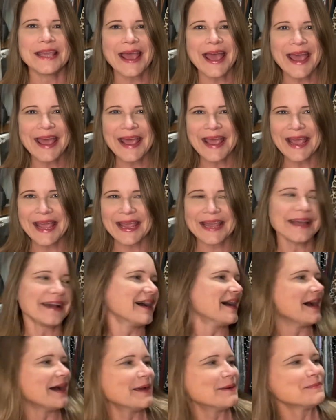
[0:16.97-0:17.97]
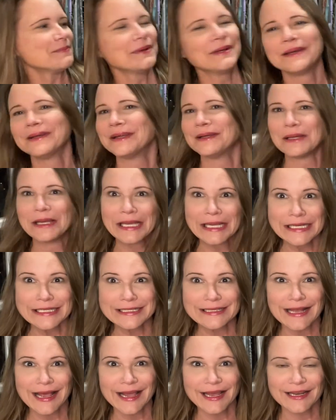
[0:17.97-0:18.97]
Yay! I'm
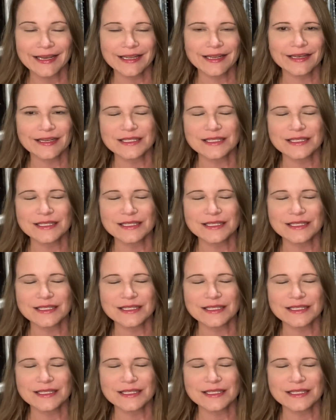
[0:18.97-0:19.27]
excited.